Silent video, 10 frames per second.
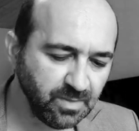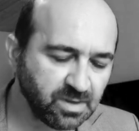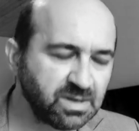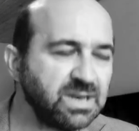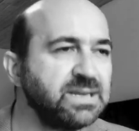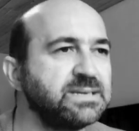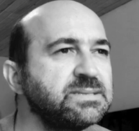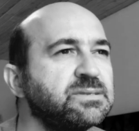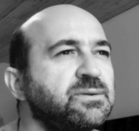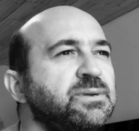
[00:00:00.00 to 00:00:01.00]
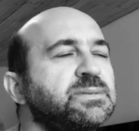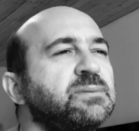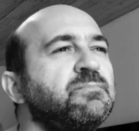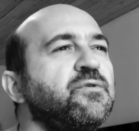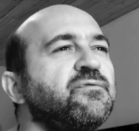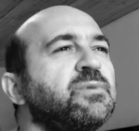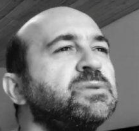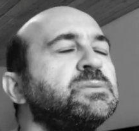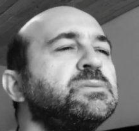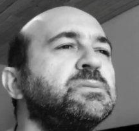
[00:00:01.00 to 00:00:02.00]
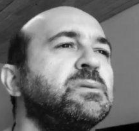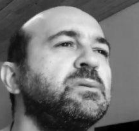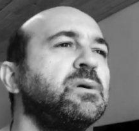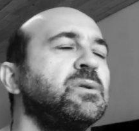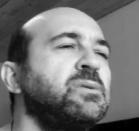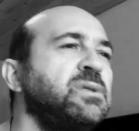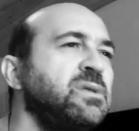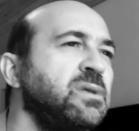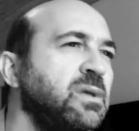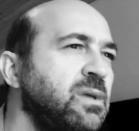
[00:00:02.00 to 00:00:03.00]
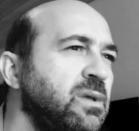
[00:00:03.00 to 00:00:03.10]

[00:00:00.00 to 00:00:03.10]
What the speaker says: Unless there is a movement, not only